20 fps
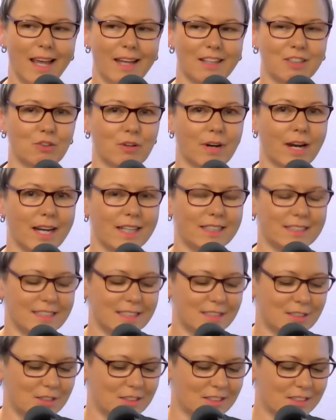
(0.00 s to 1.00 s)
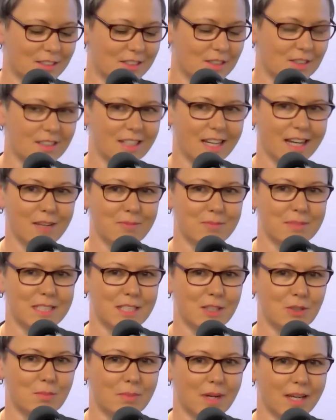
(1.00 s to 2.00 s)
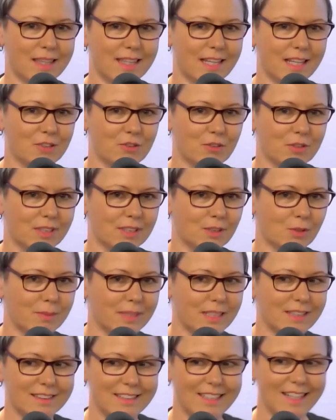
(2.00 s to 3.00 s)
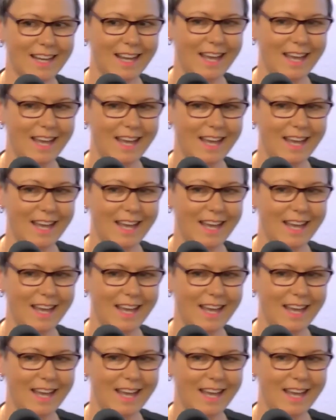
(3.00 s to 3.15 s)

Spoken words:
and Craig did steal my thunder a little bit,